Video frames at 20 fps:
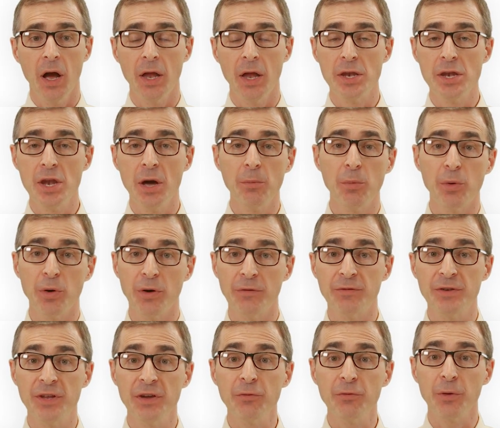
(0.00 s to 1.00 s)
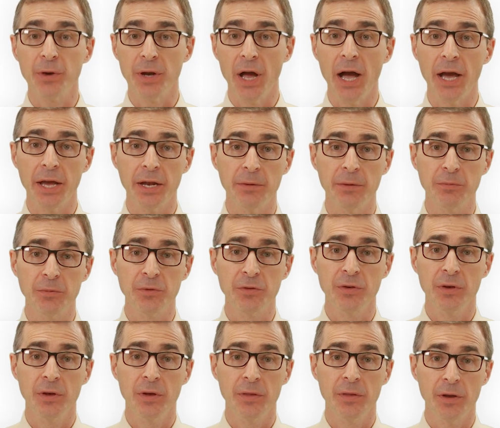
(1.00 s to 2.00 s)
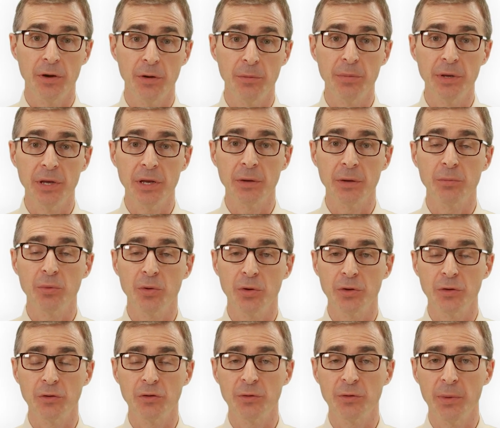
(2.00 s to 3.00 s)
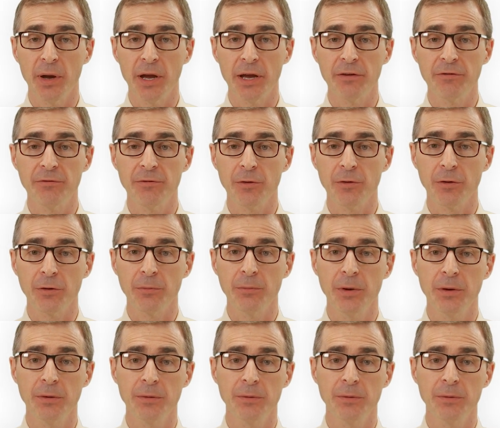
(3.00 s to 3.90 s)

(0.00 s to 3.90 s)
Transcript: number of different items that are being produced by a firm.